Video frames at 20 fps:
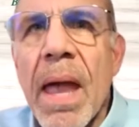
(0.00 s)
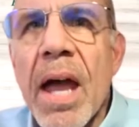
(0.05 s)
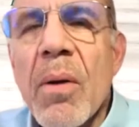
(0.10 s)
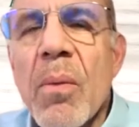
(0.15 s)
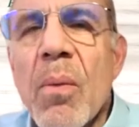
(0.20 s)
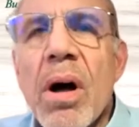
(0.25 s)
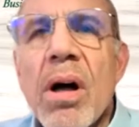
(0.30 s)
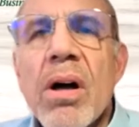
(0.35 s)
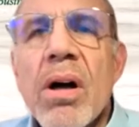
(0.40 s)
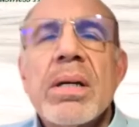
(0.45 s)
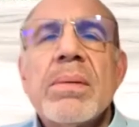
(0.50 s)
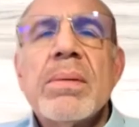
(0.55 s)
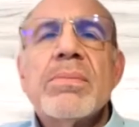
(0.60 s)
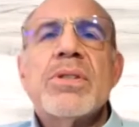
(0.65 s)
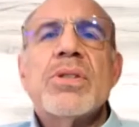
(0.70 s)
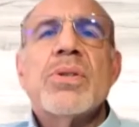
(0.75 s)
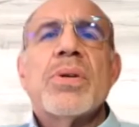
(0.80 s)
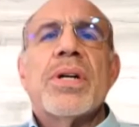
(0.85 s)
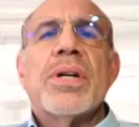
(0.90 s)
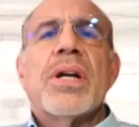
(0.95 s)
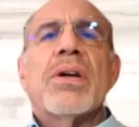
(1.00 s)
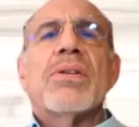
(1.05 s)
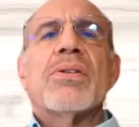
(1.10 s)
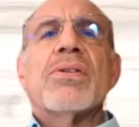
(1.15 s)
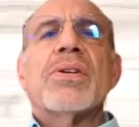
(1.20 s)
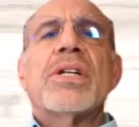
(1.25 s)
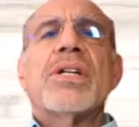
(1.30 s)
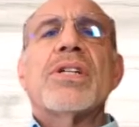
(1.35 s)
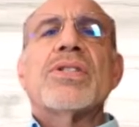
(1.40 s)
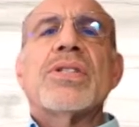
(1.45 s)
and welcome to
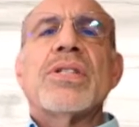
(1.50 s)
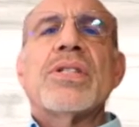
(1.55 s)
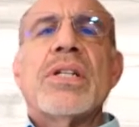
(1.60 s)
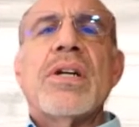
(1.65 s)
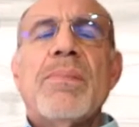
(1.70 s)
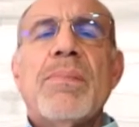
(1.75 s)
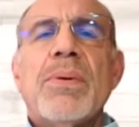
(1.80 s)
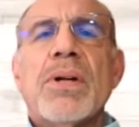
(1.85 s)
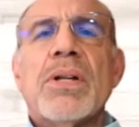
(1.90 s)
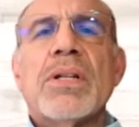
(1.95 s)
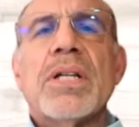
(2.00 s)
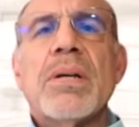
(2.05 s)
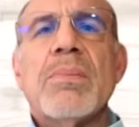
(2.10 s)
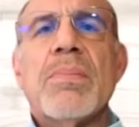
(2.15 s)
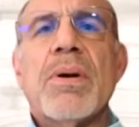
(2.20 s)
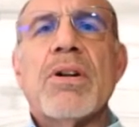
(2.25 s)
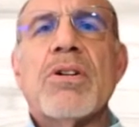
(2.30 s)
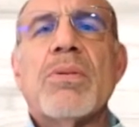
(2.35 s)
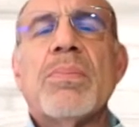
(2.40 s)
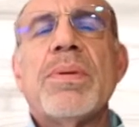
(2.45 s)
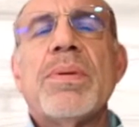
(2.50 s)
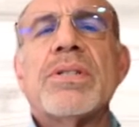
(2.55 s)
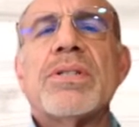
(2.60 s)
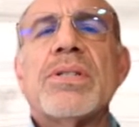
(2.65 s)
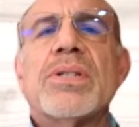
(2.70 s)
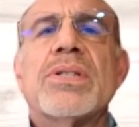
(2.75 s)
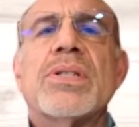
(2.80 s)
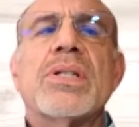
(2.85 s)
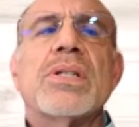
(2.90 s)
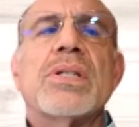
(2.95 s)
another edition of Building Better
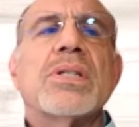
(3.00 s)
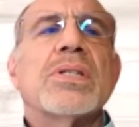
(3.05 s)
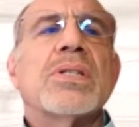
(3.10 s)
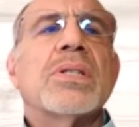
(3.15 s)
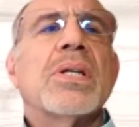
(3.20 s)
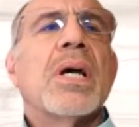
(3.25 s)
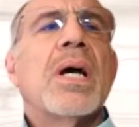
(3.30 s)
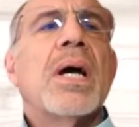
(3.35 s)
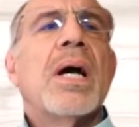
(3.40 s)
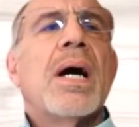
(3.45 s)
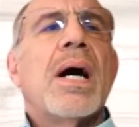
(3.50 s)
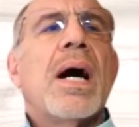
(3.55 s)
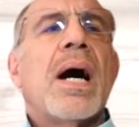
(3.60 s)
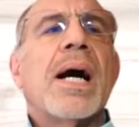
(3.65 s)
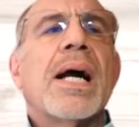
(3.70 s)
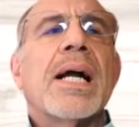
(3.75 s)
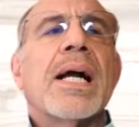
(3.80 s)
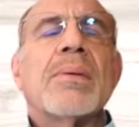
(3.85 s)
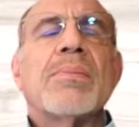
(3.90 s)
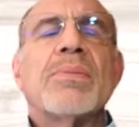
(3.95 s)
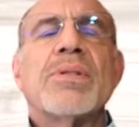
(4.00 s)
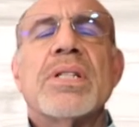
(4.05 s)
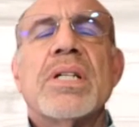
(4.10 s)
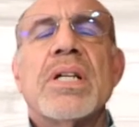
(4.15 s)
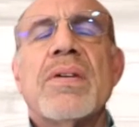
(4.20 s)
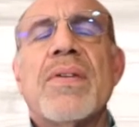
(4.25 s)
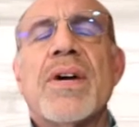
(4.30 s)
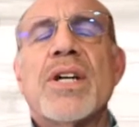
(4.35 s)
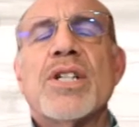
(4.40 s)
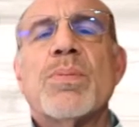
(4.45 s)
Businesses. I am
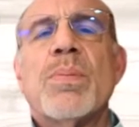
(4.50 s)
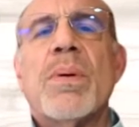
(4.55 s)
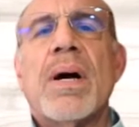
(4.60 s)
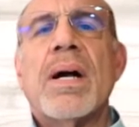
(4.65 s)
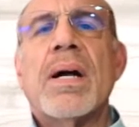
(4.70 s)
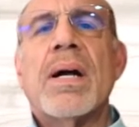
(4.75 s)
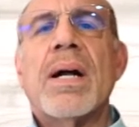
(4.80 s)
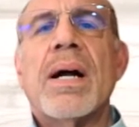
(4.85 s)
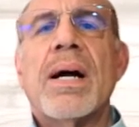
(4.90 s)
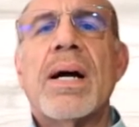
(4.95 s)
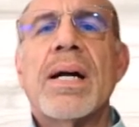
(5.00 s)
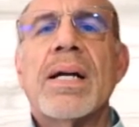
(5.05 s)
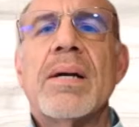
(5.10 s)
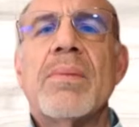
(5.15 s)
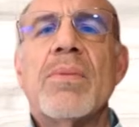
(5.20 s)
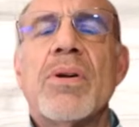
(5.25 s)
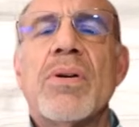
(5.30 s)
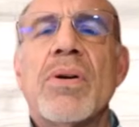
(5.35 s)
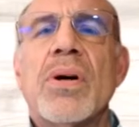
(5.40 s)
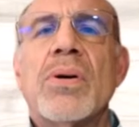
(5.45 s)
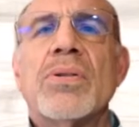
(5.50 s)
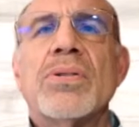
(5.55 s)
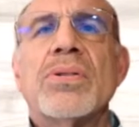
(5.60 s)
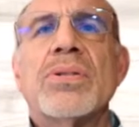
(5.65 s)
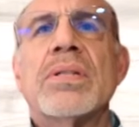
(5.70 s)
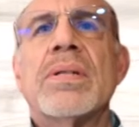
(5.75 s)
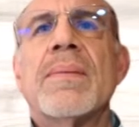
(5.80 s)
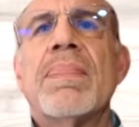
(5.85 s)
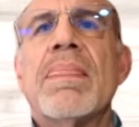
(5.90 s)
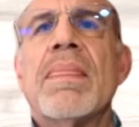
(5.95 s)
Steve Eschbach. I am your
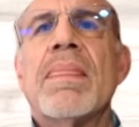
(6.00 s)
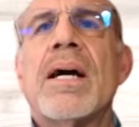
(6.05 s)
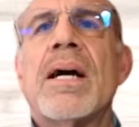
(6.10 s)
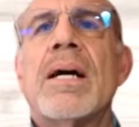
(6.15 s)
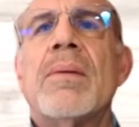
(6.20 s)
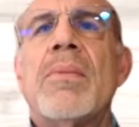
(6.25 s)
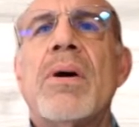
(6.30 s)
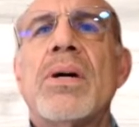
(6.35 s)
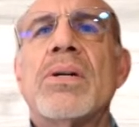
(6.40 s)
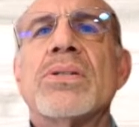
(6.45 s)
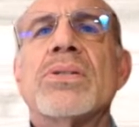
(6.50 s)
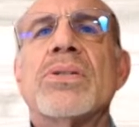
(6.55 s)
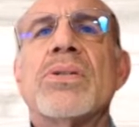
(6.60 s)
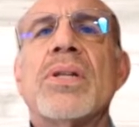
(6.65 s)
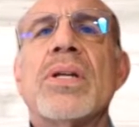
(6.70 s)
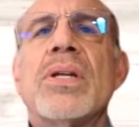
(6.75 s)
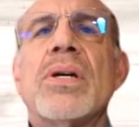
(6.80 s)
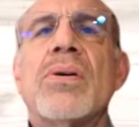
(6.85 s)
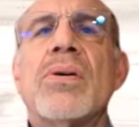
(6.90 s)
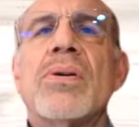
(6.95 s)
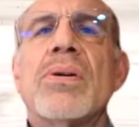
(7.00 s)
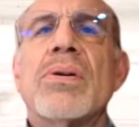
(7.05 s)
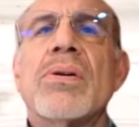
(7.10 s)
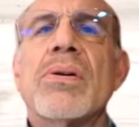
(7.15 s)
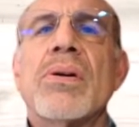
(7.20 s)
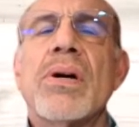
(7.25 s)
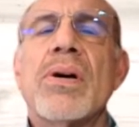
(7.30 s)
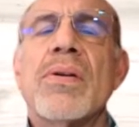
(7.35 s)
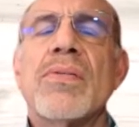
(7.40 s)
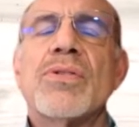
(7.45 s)
host. I am also the
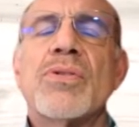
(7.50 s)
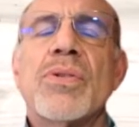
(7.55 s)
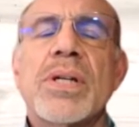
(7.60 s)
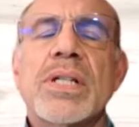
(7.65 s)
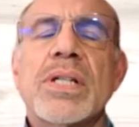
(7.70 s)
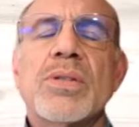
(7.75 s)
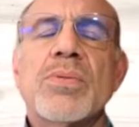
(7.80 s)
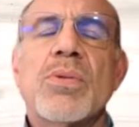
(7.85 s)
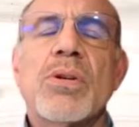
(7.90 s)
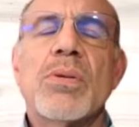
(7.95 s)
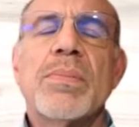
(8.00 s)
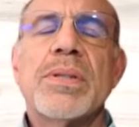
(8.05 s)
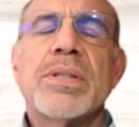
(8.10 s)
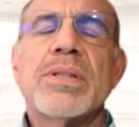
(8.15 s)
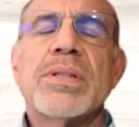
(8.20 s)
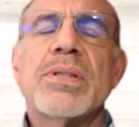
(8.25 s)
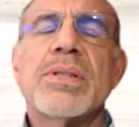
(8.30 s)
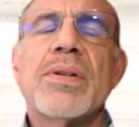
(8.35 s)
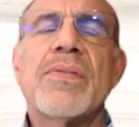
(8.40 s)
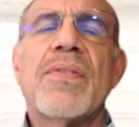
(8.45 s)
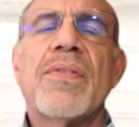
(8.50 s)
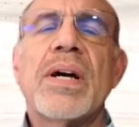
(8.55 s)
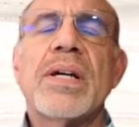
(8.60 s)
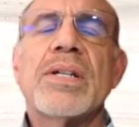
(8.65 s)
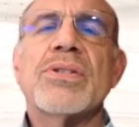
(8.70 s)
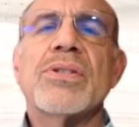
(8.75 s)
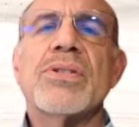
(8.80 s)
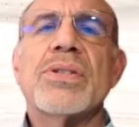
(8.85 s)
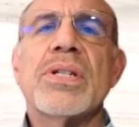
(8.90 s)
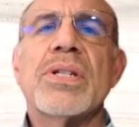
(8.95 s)
owner of Transworld Business
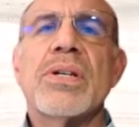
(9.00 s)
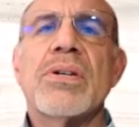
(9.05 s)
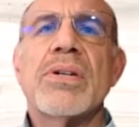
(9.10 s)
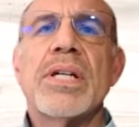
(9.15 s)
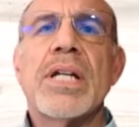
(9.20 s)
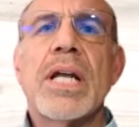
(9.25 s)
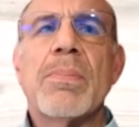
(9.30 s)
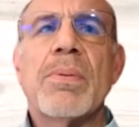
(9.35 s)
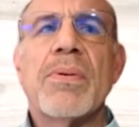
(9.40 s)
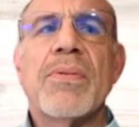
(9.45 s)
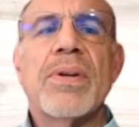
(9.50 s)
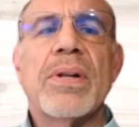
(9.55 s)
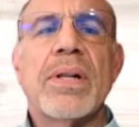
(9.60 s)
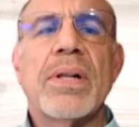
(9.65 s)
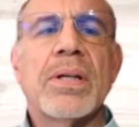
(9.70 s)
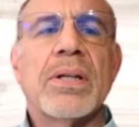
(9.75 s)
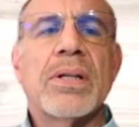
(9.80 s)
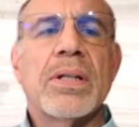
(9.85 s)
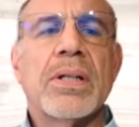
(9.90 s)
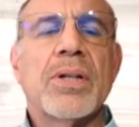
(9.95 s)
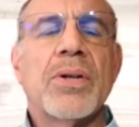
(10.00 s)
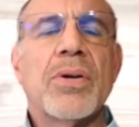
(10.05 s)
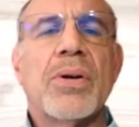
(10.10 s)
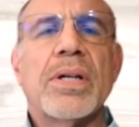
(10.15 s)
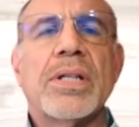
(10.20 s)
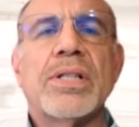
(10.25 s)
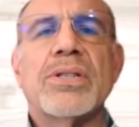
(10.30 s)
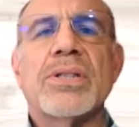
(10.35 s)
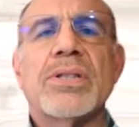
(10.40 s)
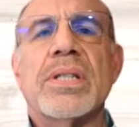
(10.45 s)
Advisors here in Naperville,
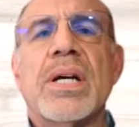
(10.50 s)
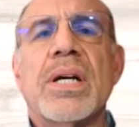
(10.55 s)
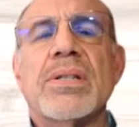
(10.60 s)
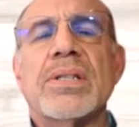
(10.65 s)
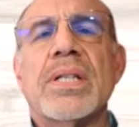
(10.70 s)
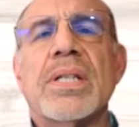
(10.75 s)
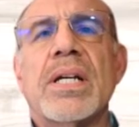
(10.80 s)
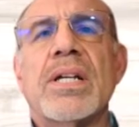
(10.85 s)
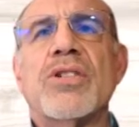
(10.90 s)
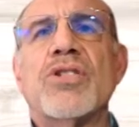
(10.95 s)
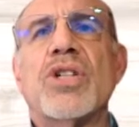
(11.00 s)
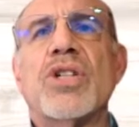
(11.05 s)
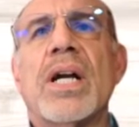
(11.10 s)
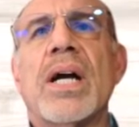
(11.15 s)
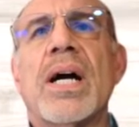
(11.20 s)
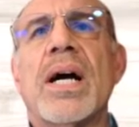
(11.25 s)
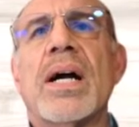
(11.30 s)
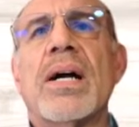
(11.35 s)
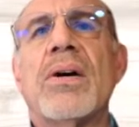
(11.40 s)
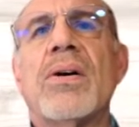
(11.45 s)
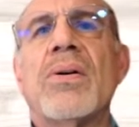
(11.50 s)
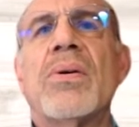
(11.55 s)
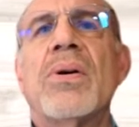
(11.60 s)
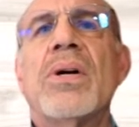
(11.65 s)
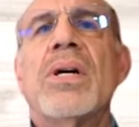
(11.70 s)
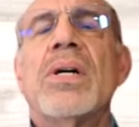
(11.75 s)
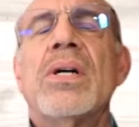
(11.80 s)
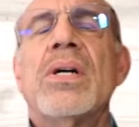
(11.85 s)
Illinois, just outside of Chicago.